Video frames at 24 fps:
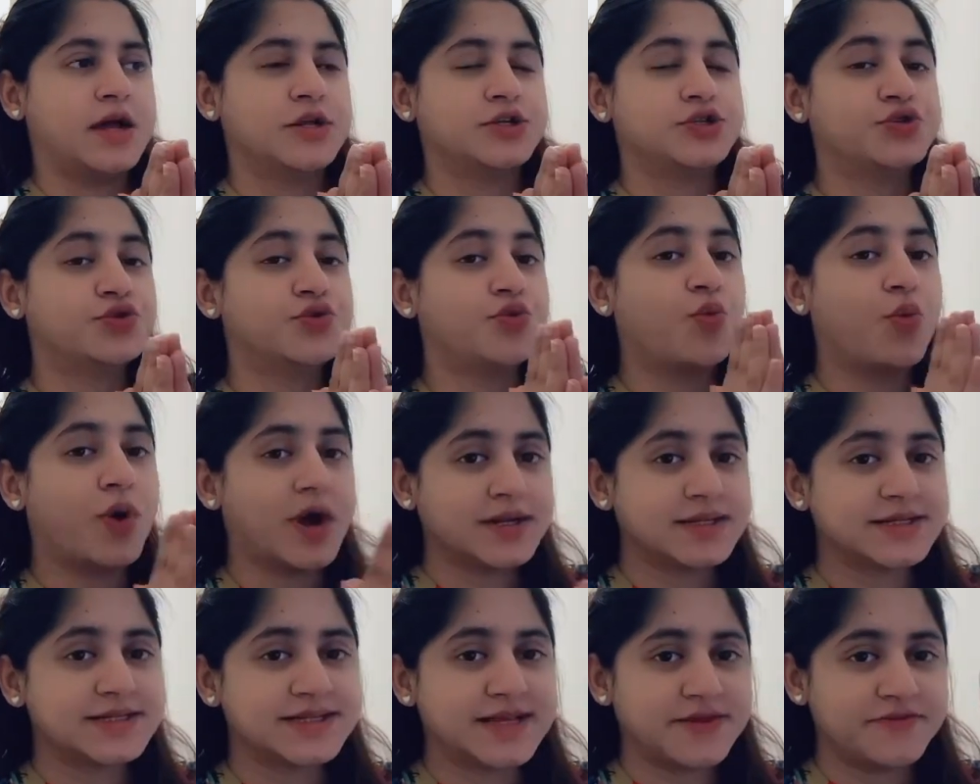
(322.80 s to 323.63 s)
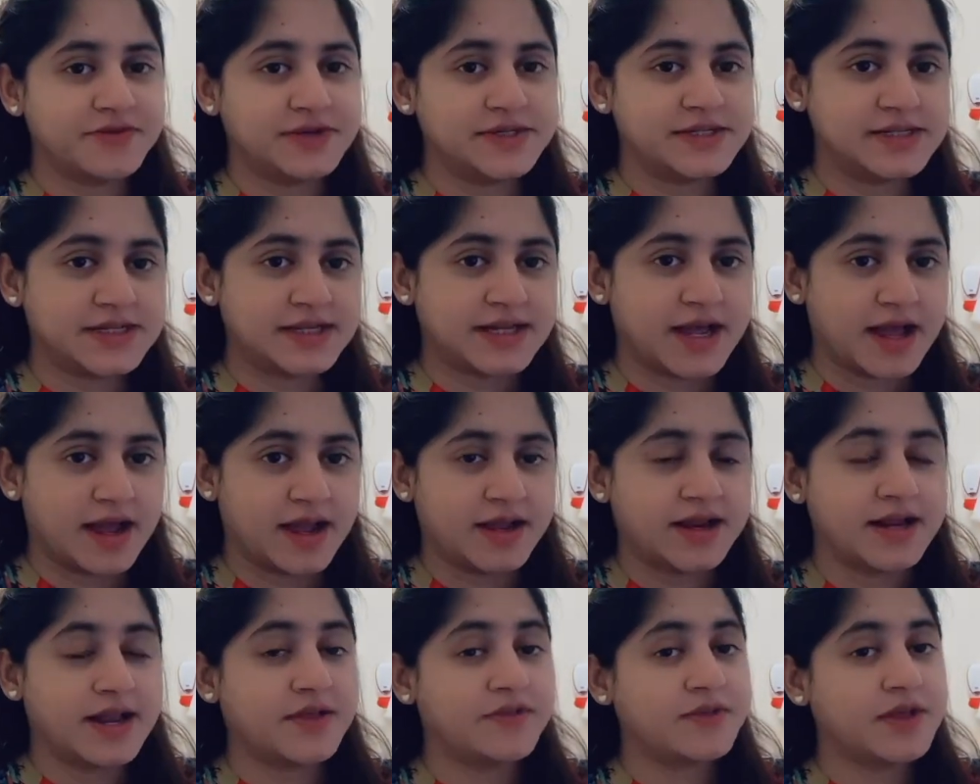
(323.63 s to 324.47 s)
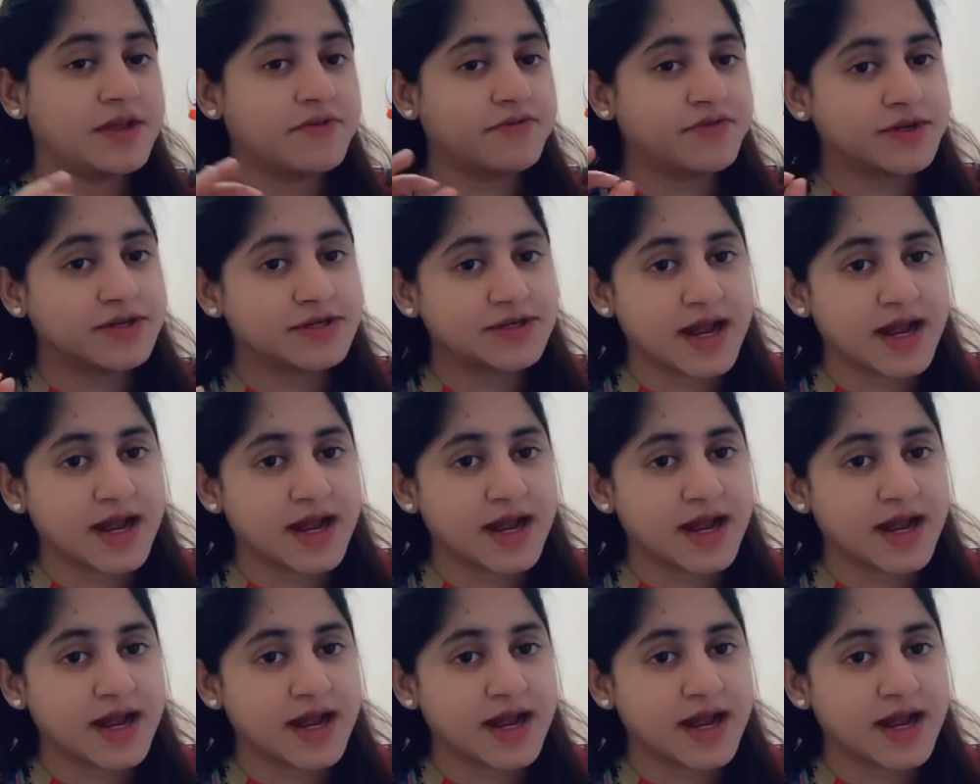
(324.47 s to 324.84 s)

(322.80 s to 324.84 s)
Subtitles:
to 179, and if the